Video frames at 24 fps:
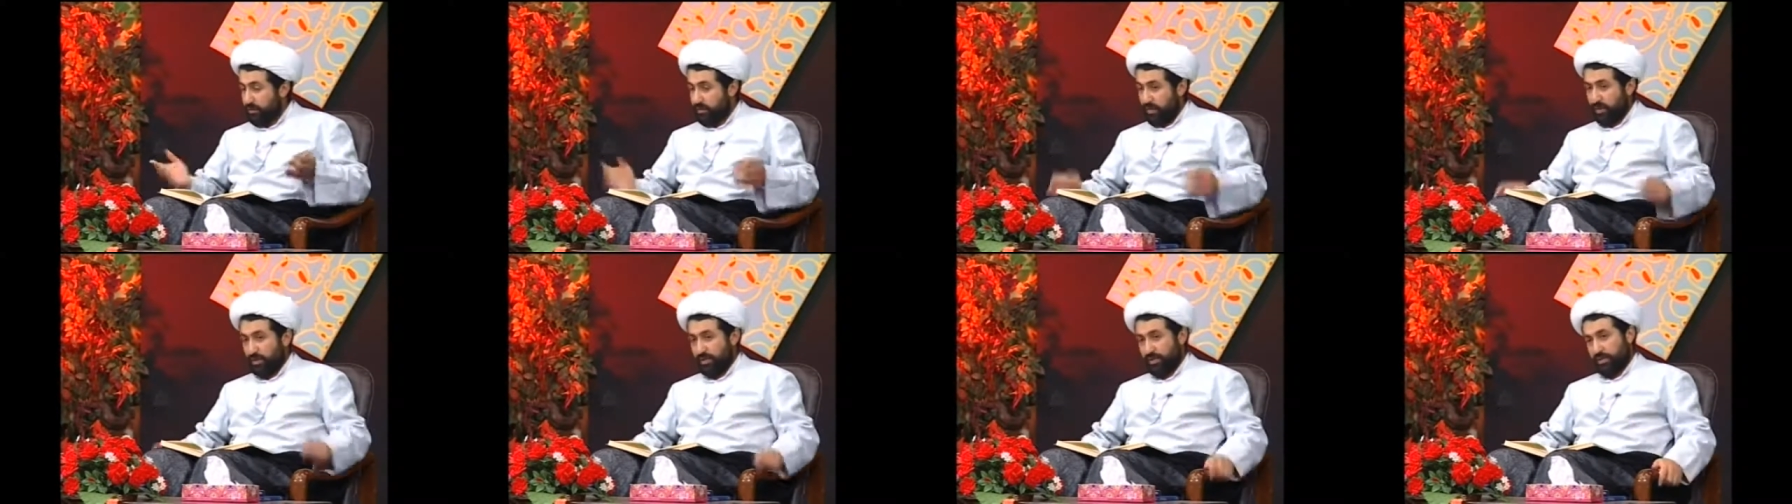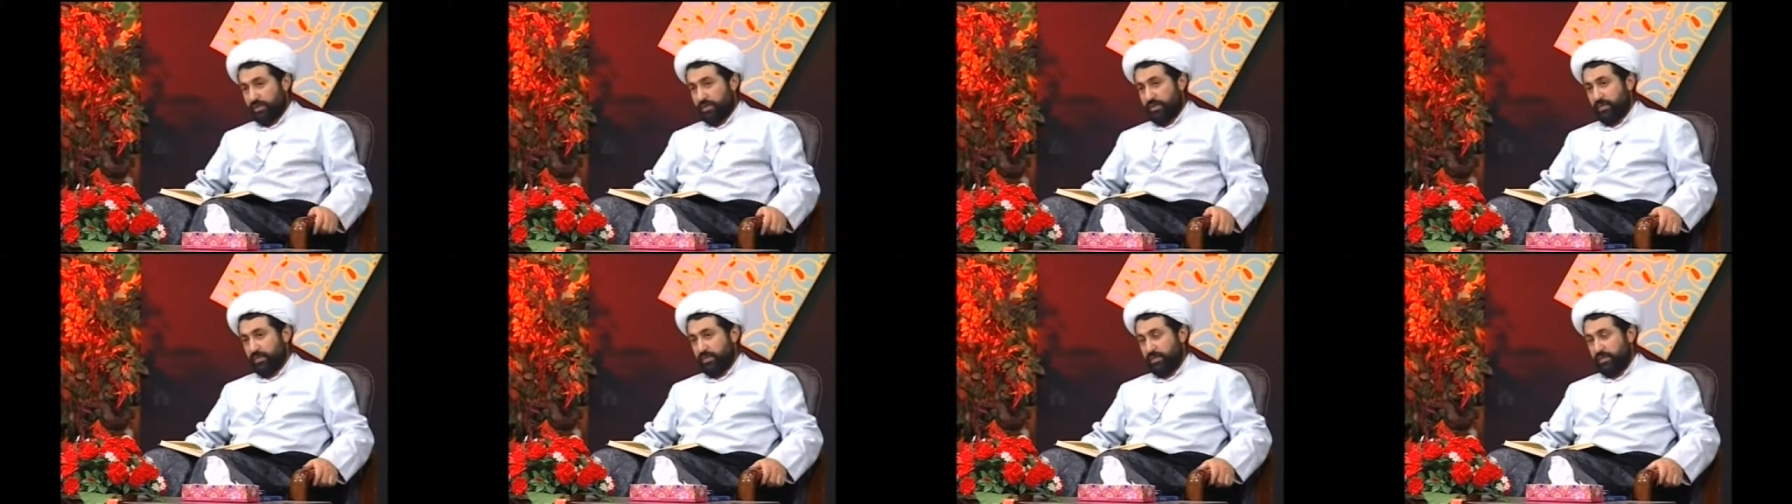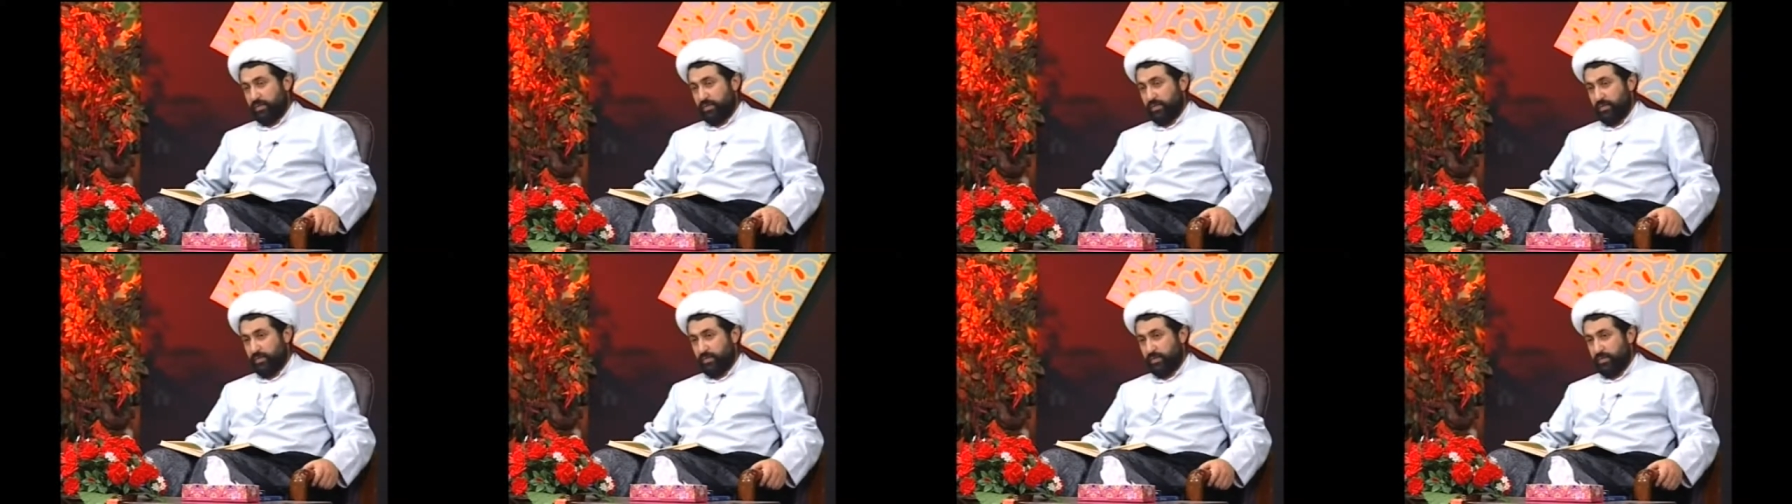this.
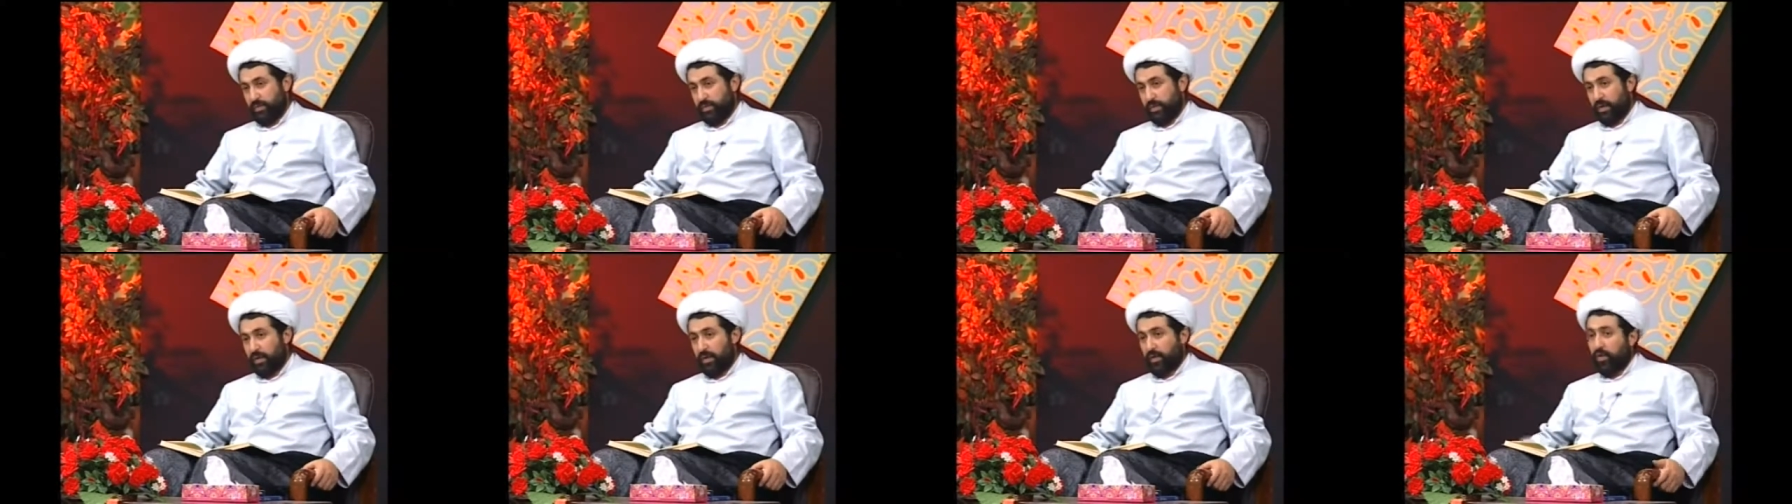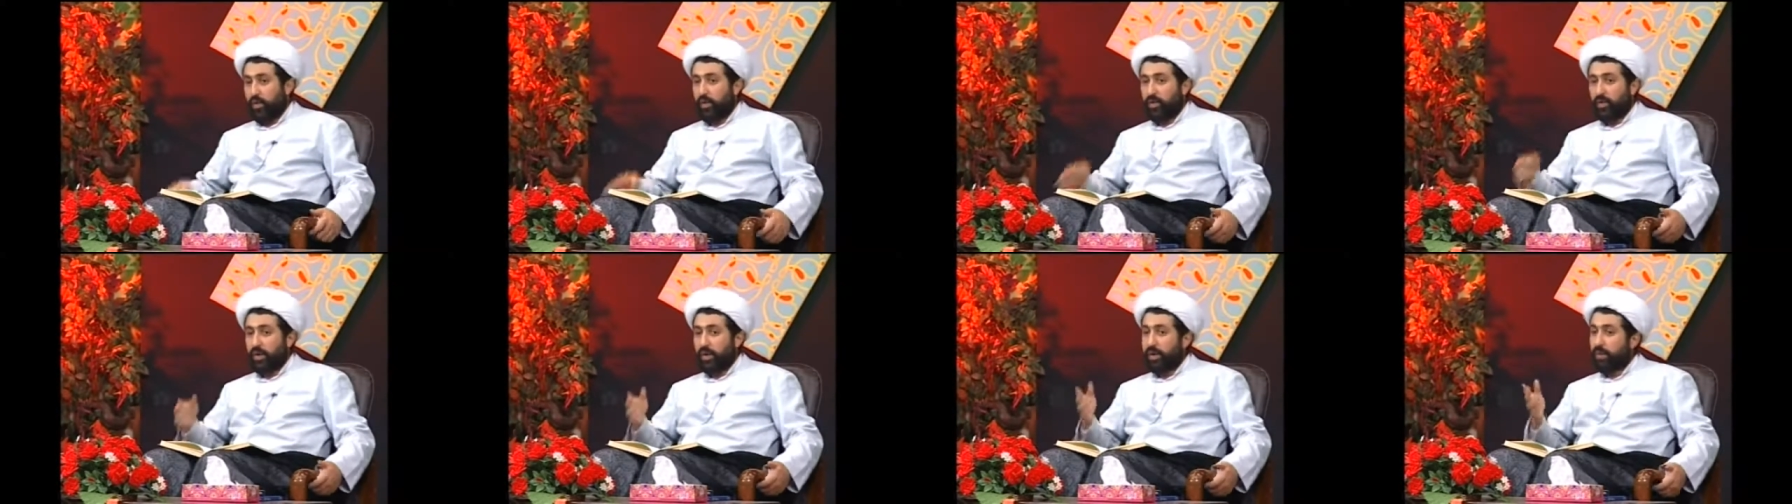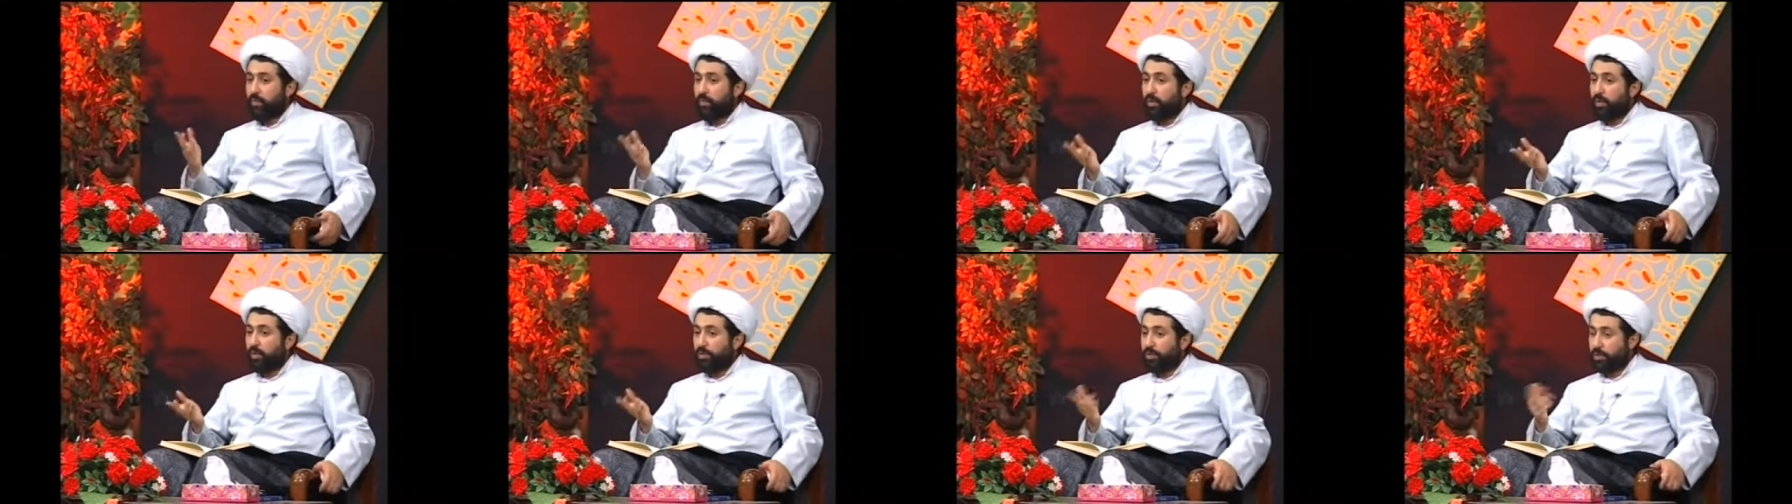Or
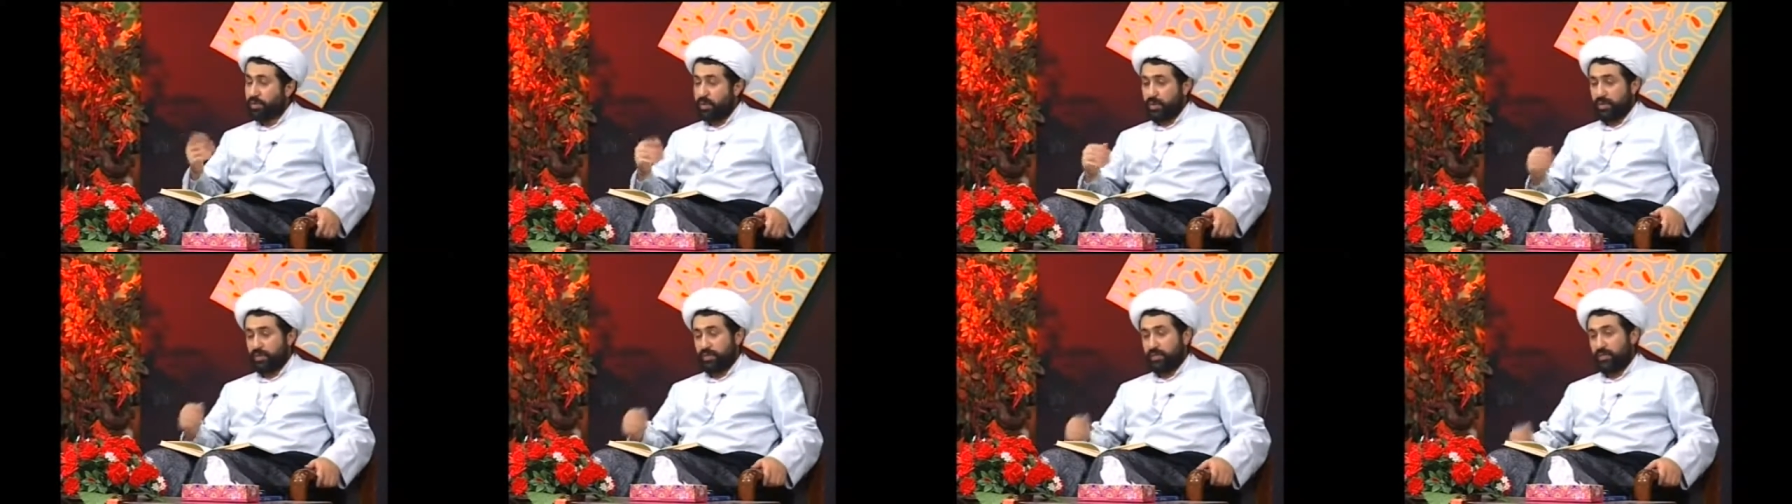abortion.